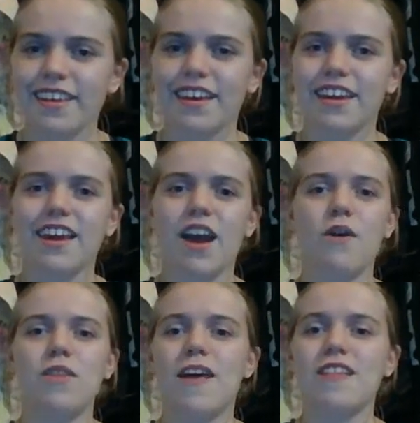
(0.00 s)
and
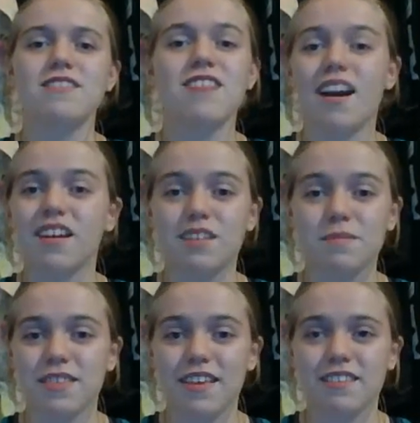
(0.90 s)
how that's not going to
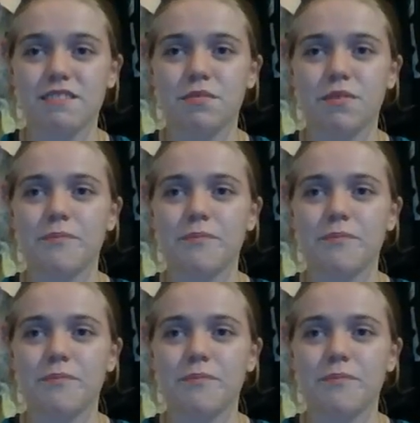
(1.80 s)
be that simple.